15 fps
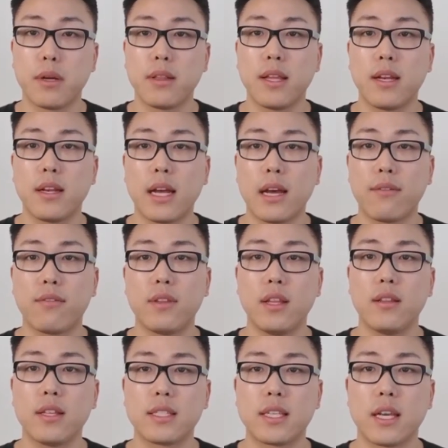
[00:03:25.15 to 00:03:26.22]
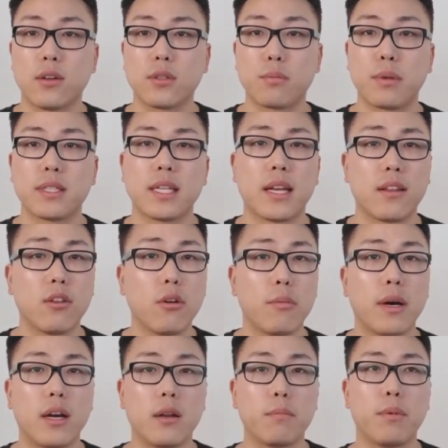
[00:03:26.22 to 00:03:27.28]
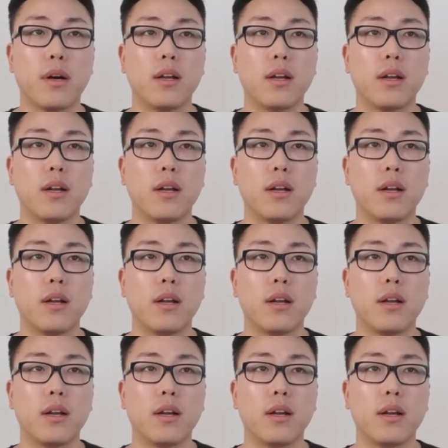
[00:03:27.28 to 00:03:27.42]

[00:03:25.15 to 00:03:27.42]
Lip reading: but they didn't have the discounts because I didn't know about it.